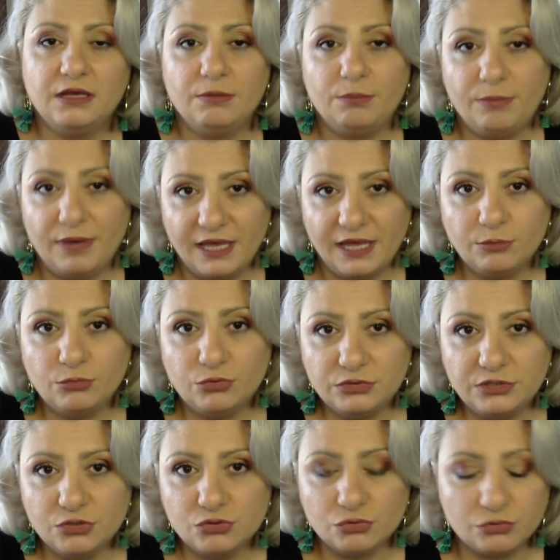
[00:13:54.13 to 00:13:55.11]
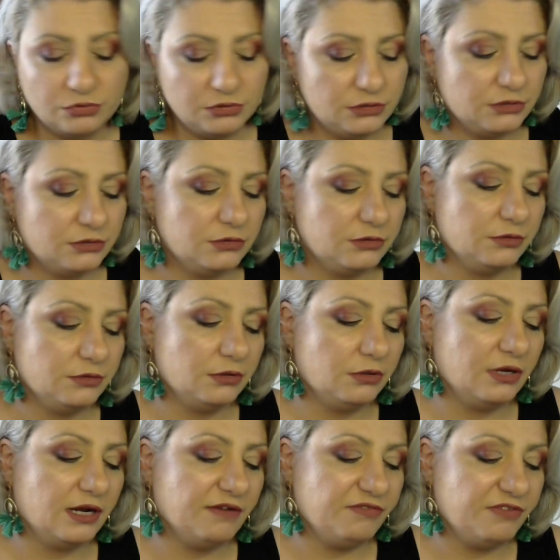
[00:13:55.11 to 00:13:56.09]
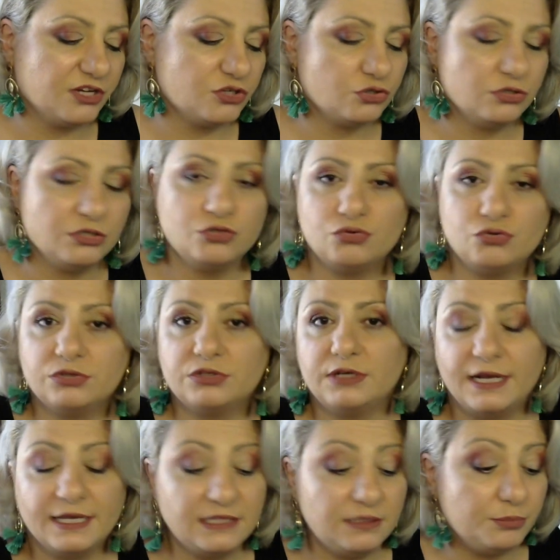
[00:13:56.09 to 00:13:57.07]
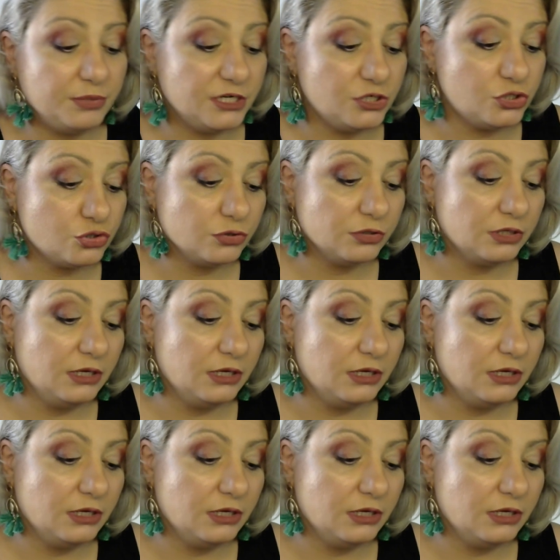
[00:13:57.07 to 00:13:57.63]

by a mood disorder an affection disorder like depression.